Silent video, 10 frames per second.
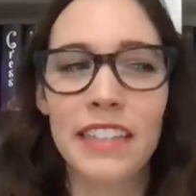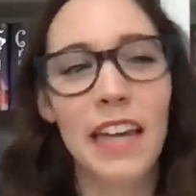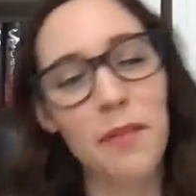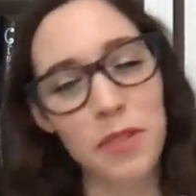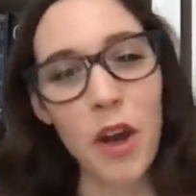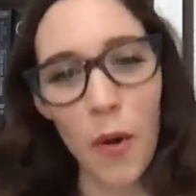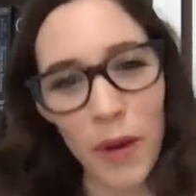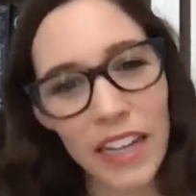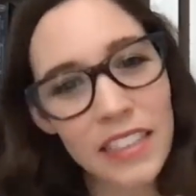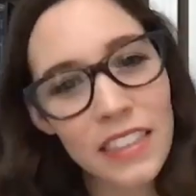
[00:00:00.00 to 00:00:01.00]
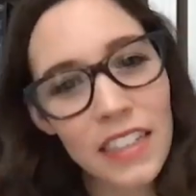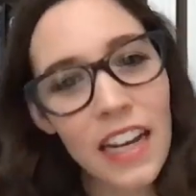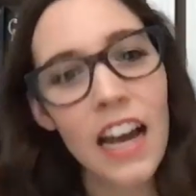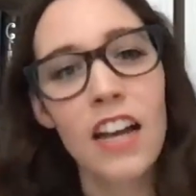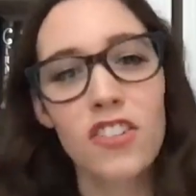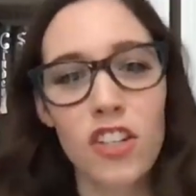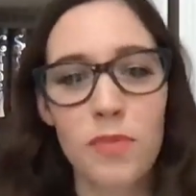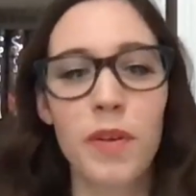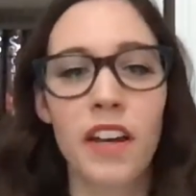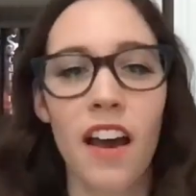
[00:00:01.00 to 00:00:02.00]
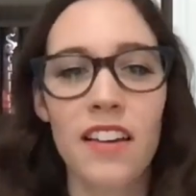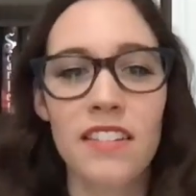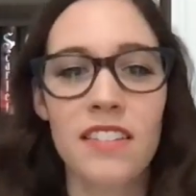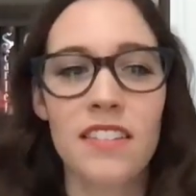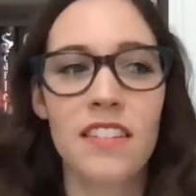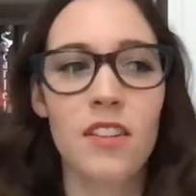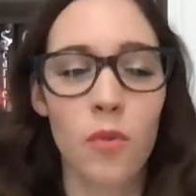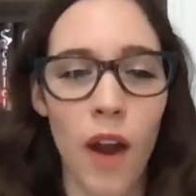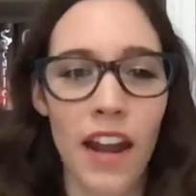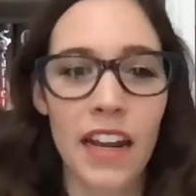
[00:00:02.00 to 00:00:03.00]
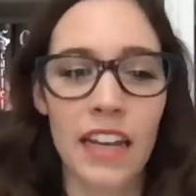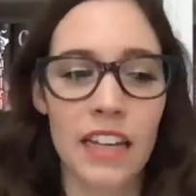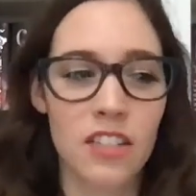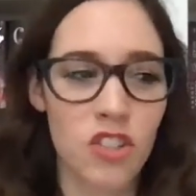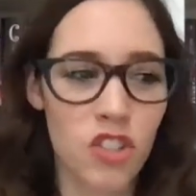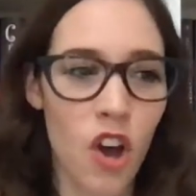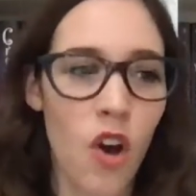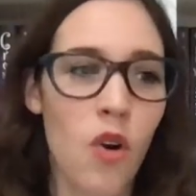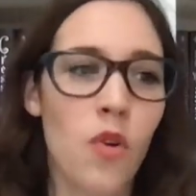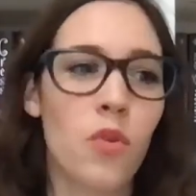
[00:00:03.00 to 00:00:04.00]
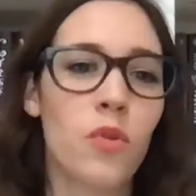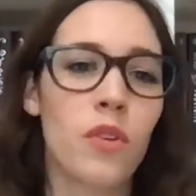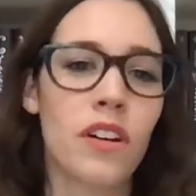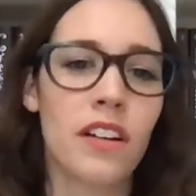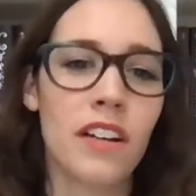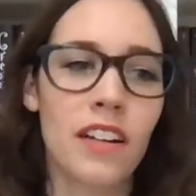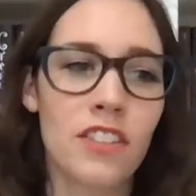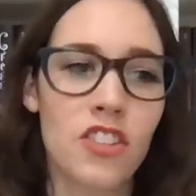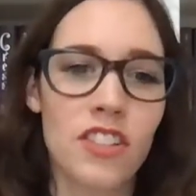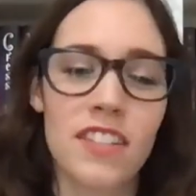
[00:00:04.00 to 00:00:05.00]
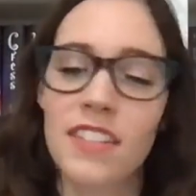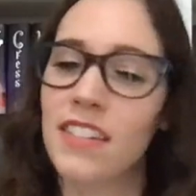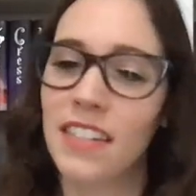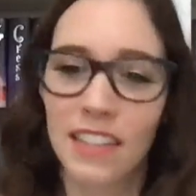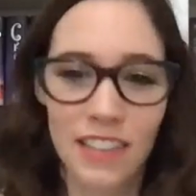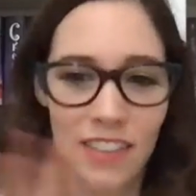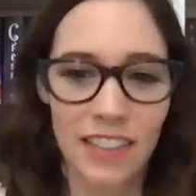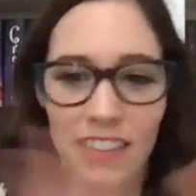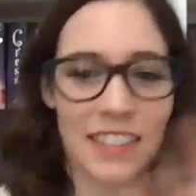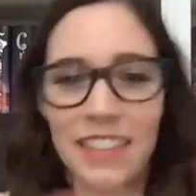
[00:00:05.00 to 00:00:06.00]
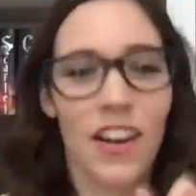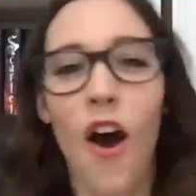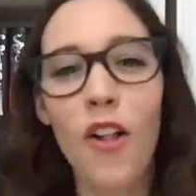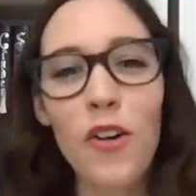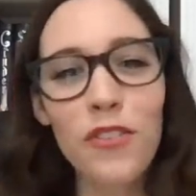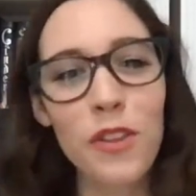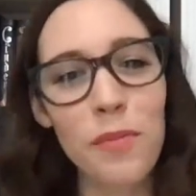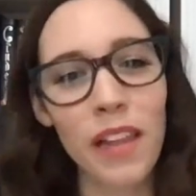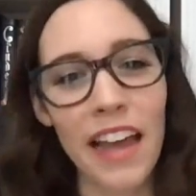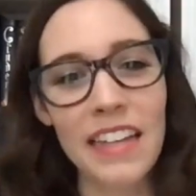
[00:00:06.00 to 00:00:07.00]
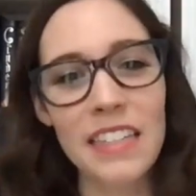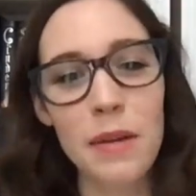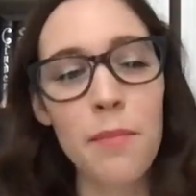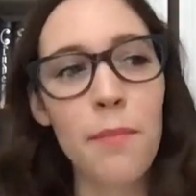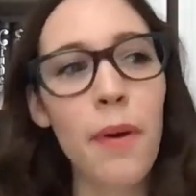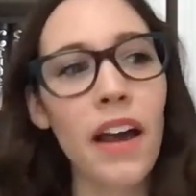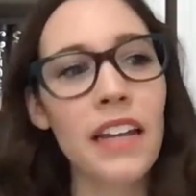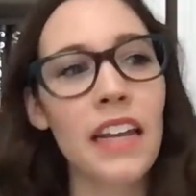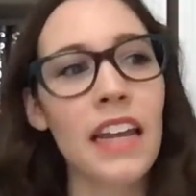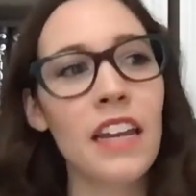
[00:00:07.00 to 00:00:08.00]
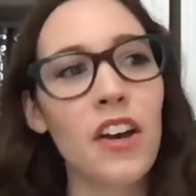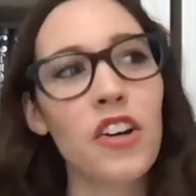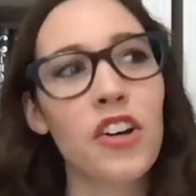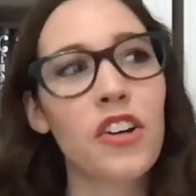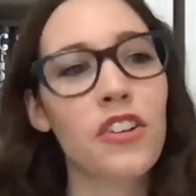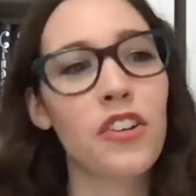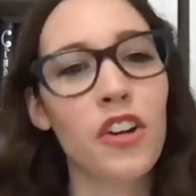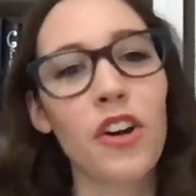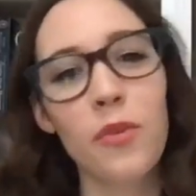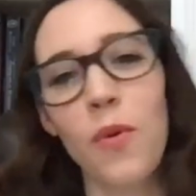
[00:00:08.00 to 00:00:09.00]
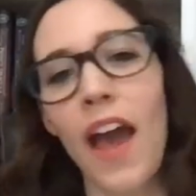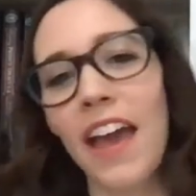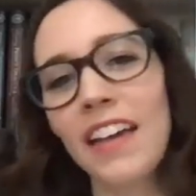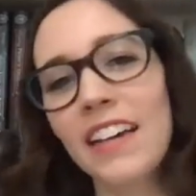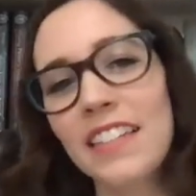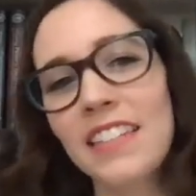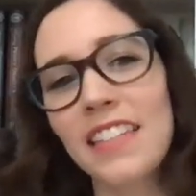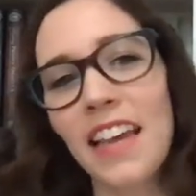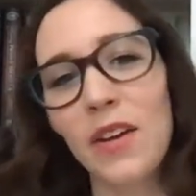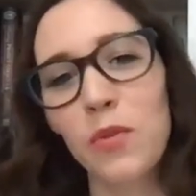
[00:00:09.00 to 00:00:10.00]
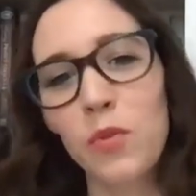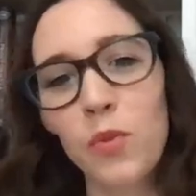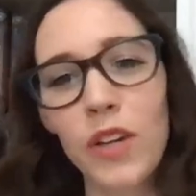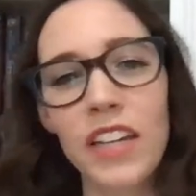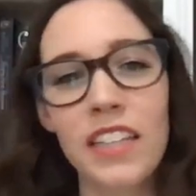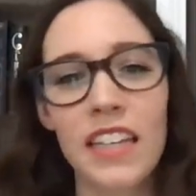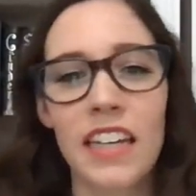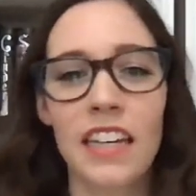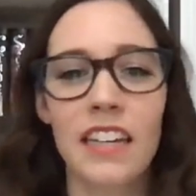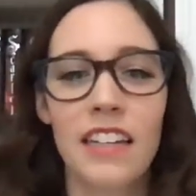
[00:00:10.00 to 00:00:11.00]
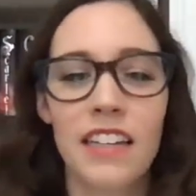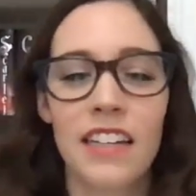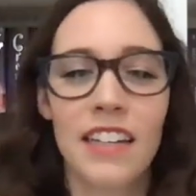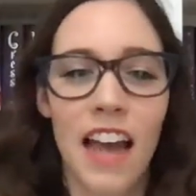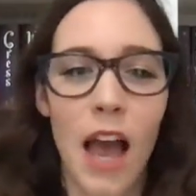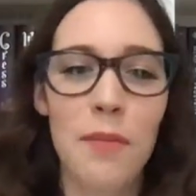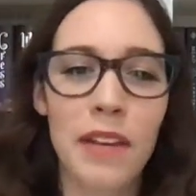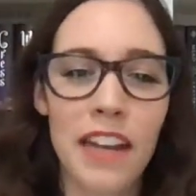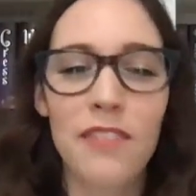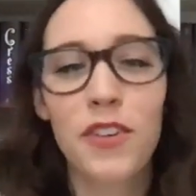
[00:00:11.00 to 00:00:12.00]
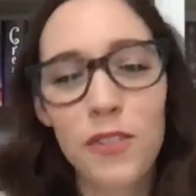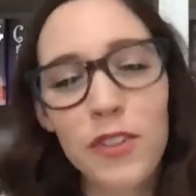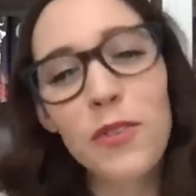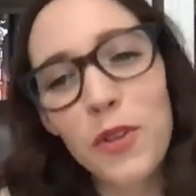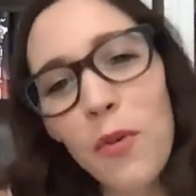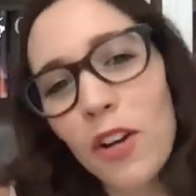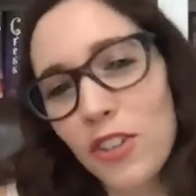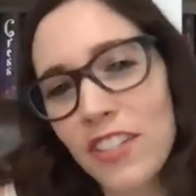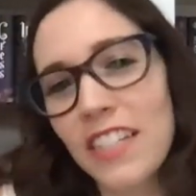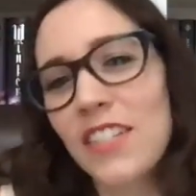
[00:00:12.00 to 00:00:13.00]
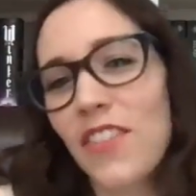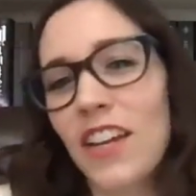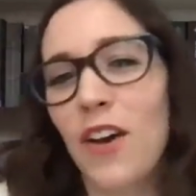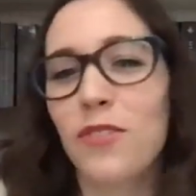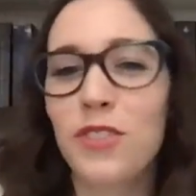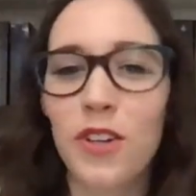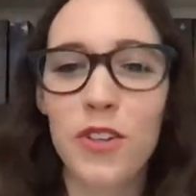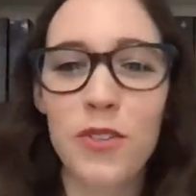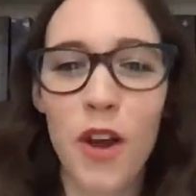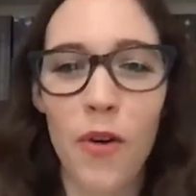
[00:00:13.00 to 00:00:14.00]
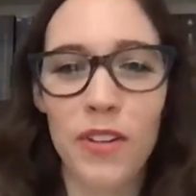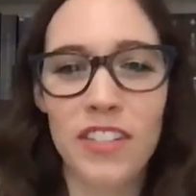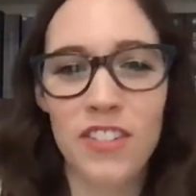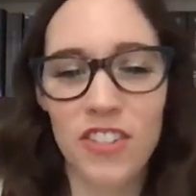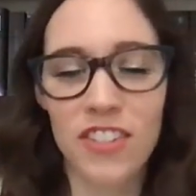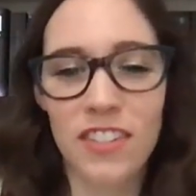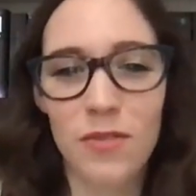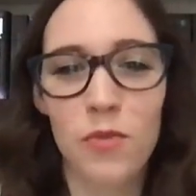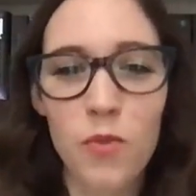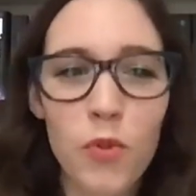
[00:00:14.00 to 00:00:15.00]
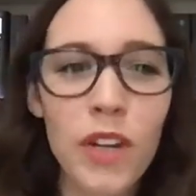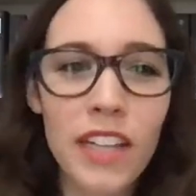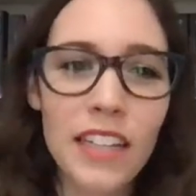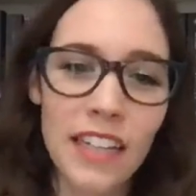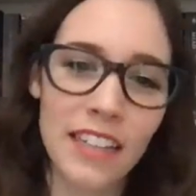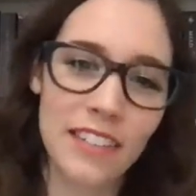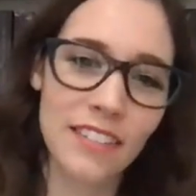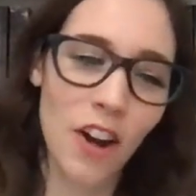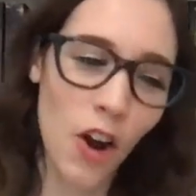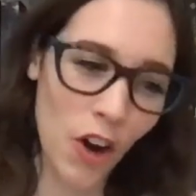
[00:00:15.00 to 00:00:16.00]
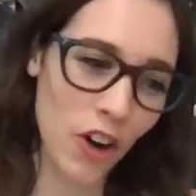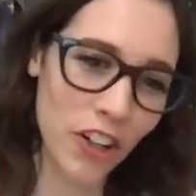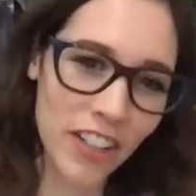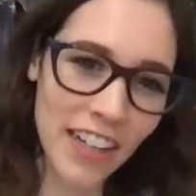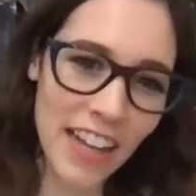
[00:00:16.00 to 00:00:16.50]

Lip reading: kept going, just because the writing is so just all over the place, but in a good way, because it really, I mean, if you watch Christine's videos, so you know it's just really her.